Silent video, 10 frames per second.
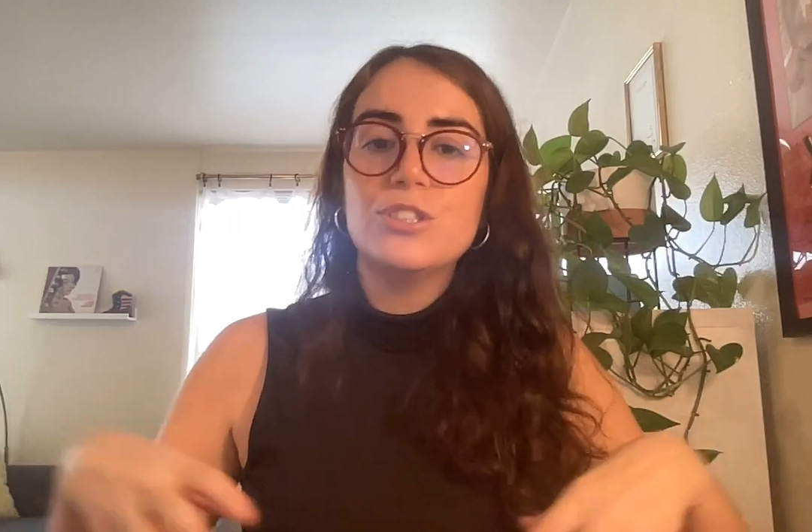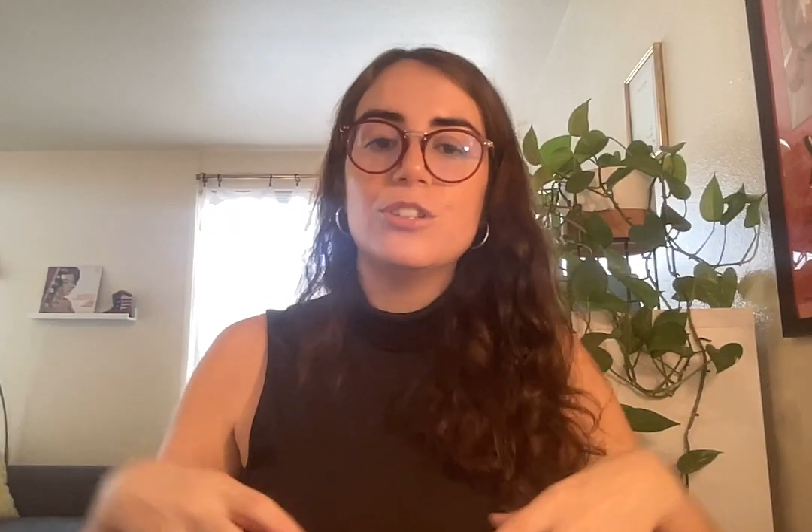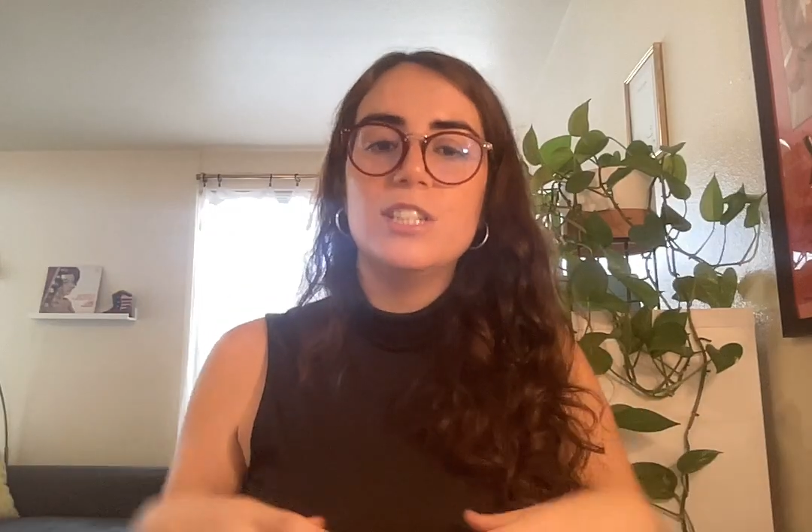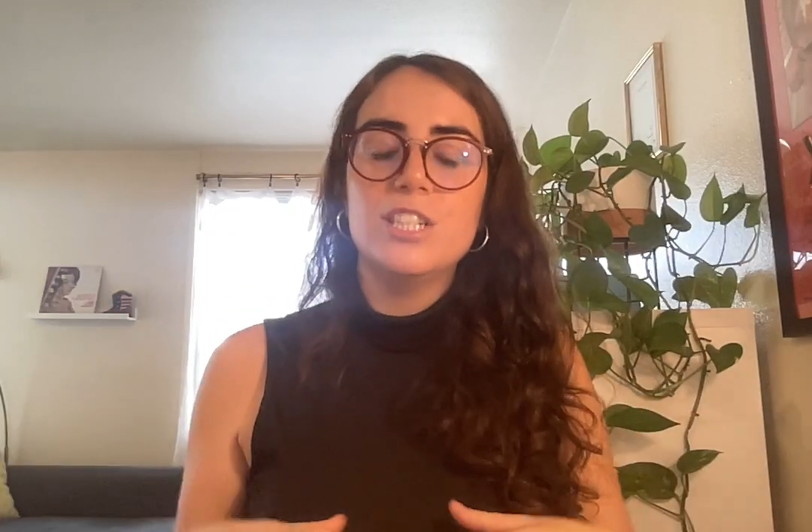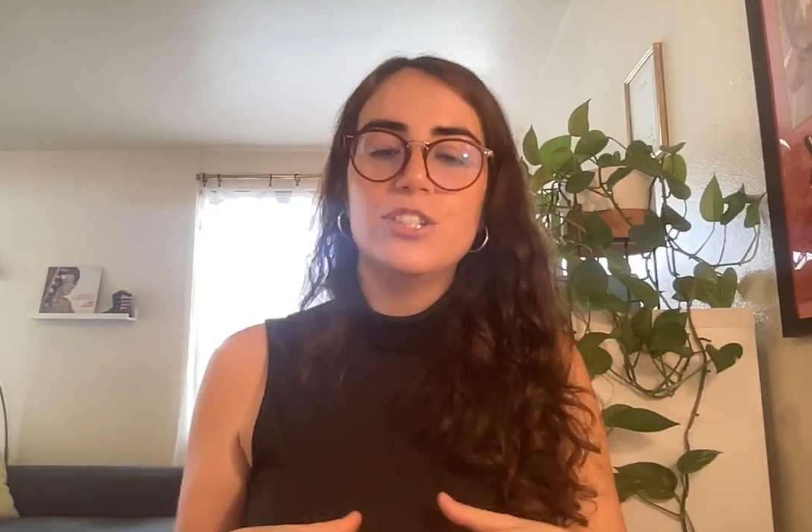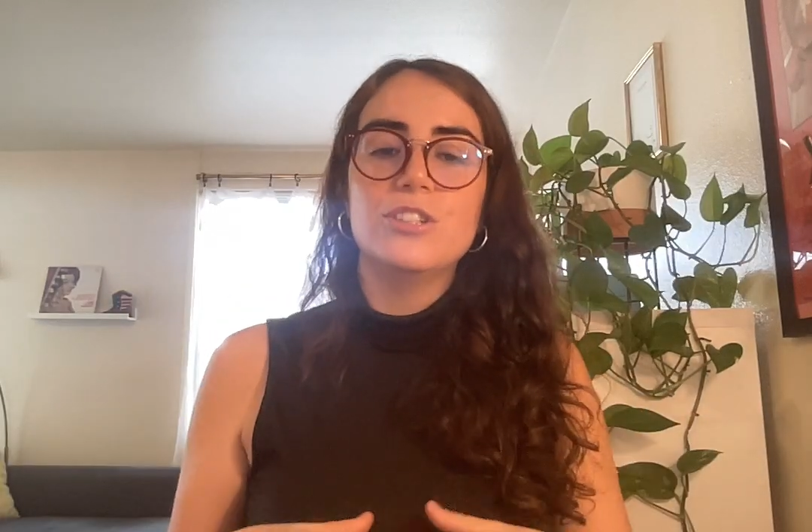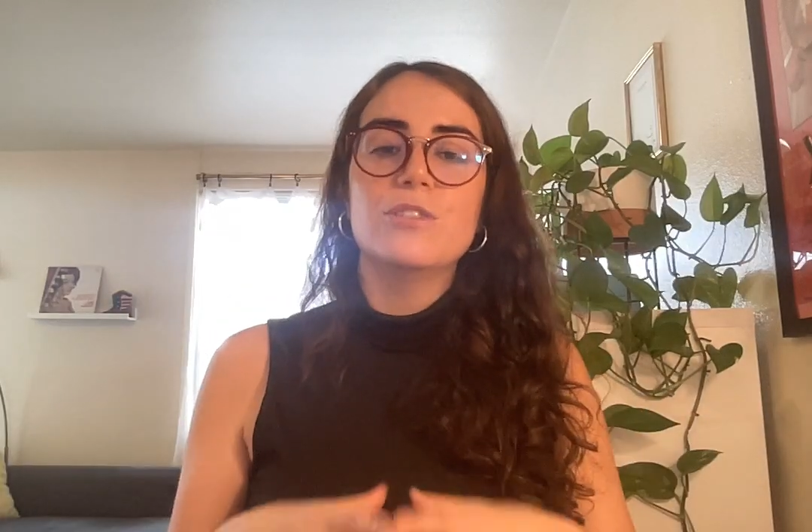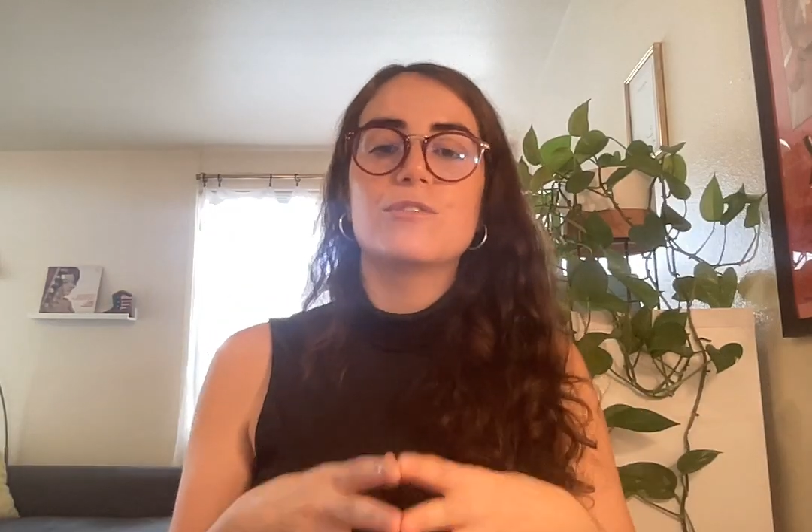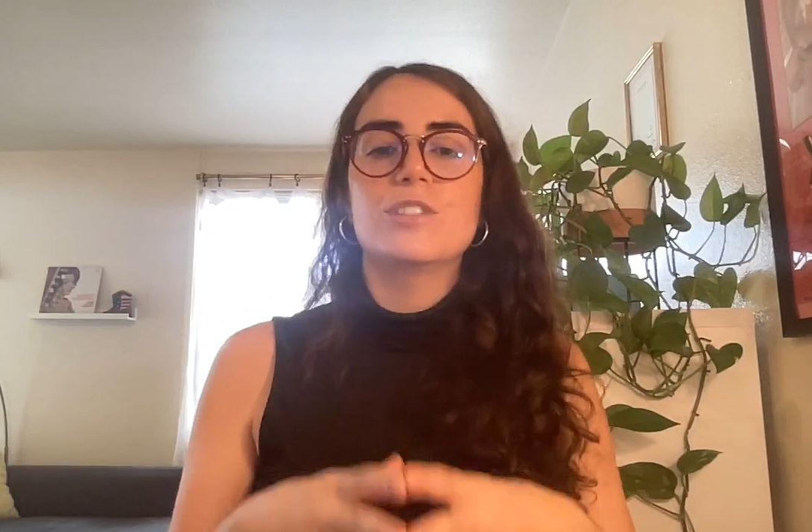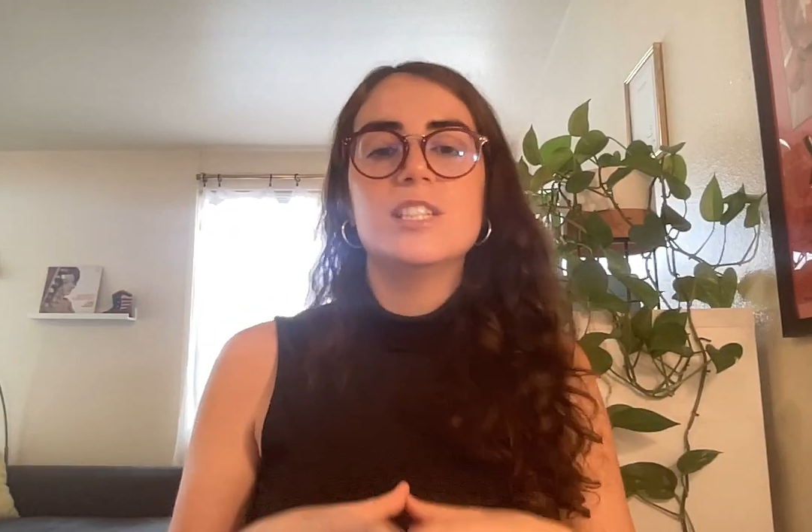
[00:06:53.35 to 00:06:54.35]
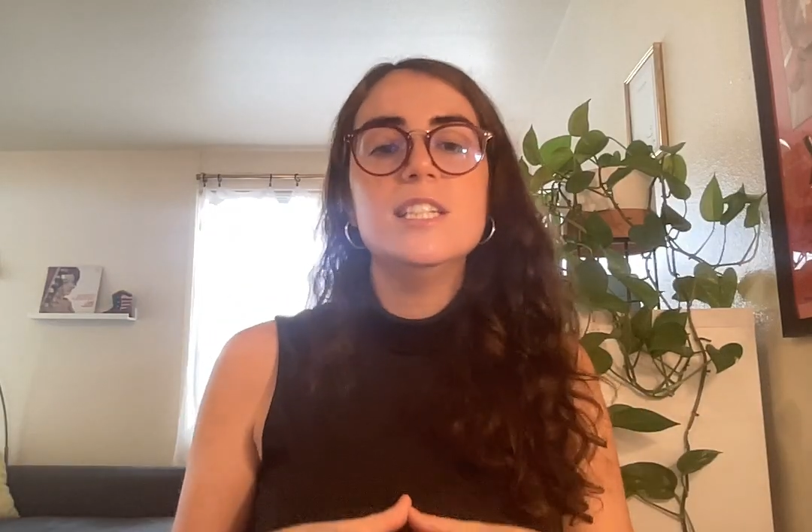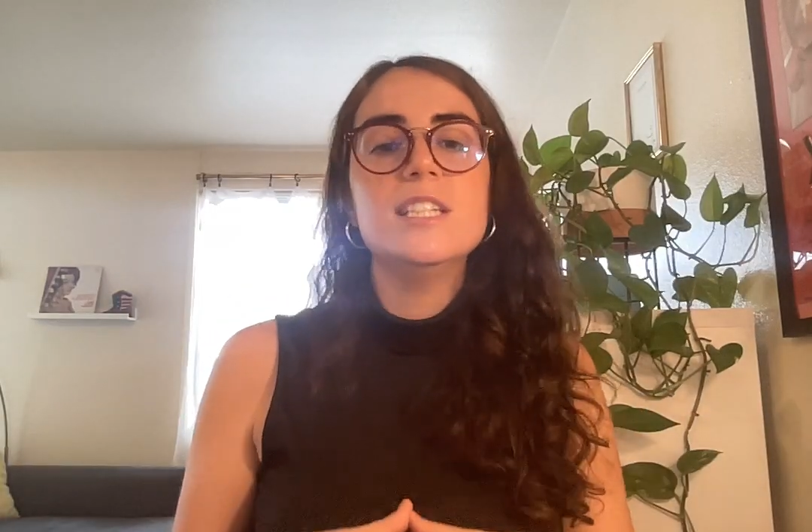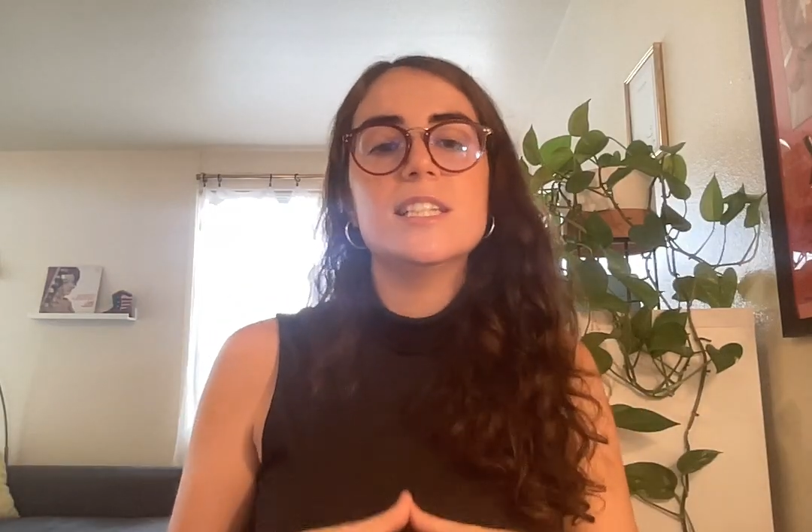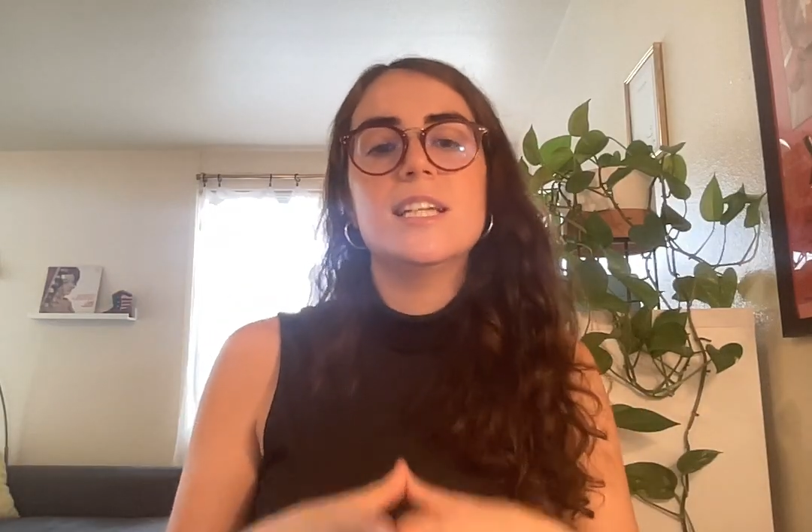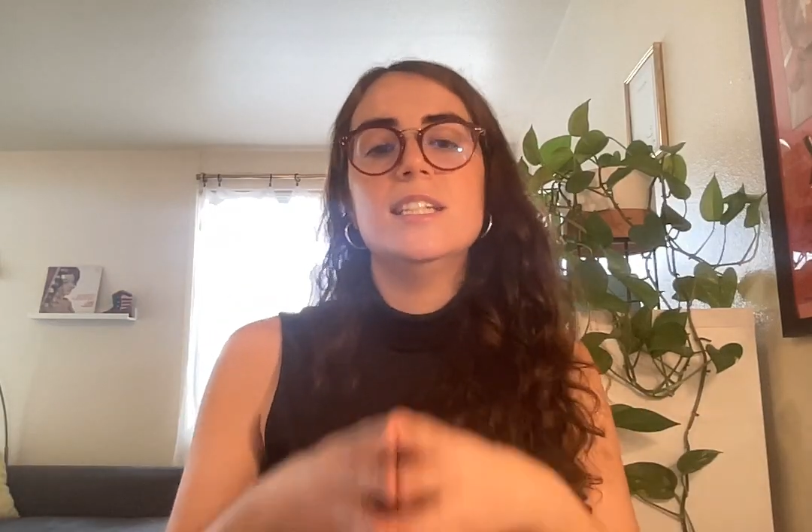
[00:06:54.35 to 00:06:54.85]
tradition of
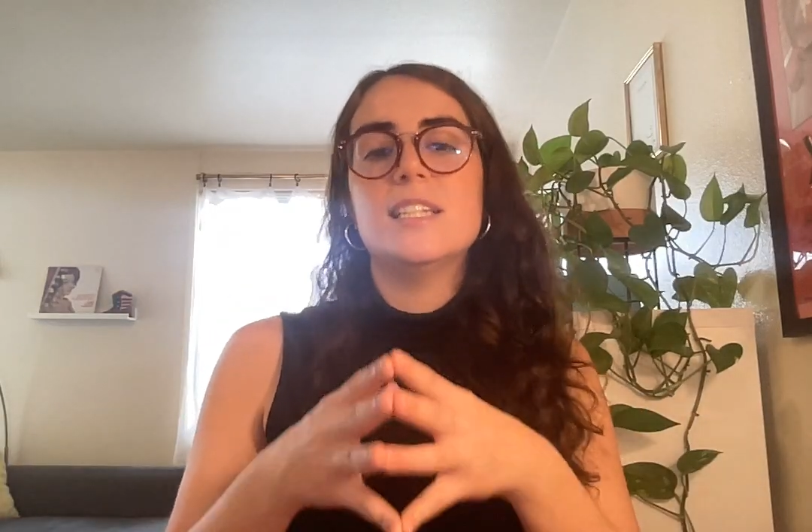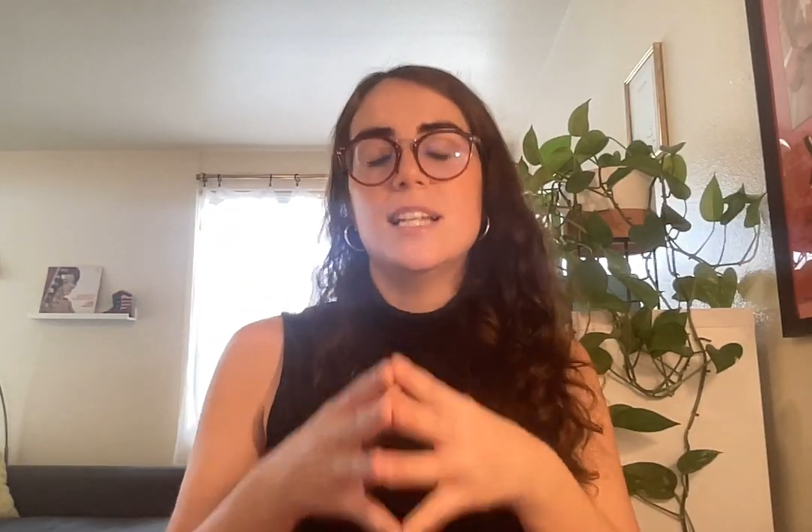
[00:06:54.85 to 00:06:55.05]
resistance